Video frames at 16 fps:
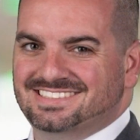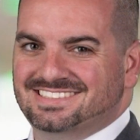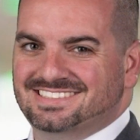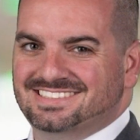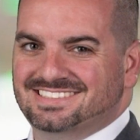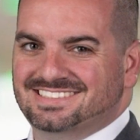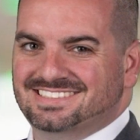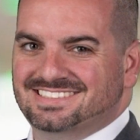
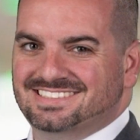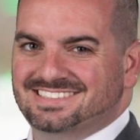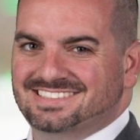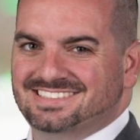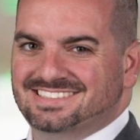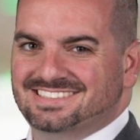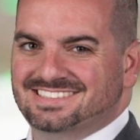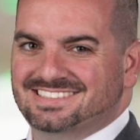
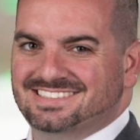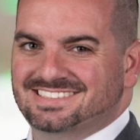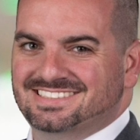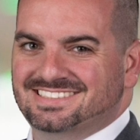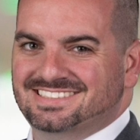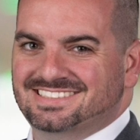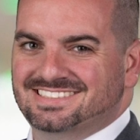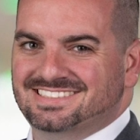
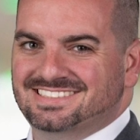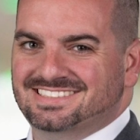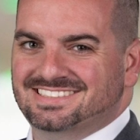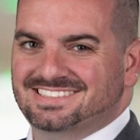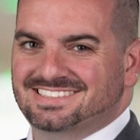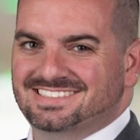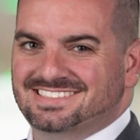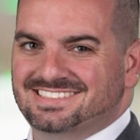
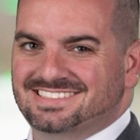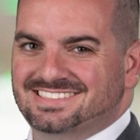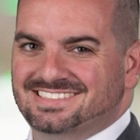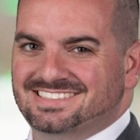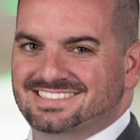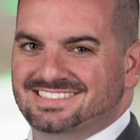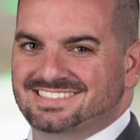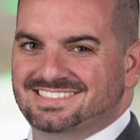
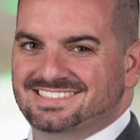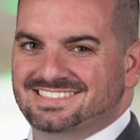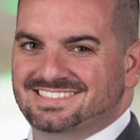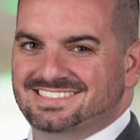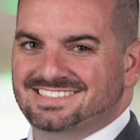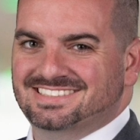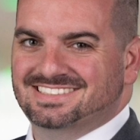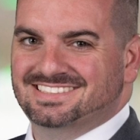
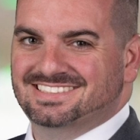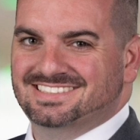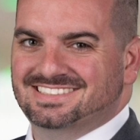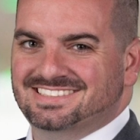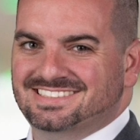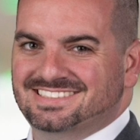(no one is talking)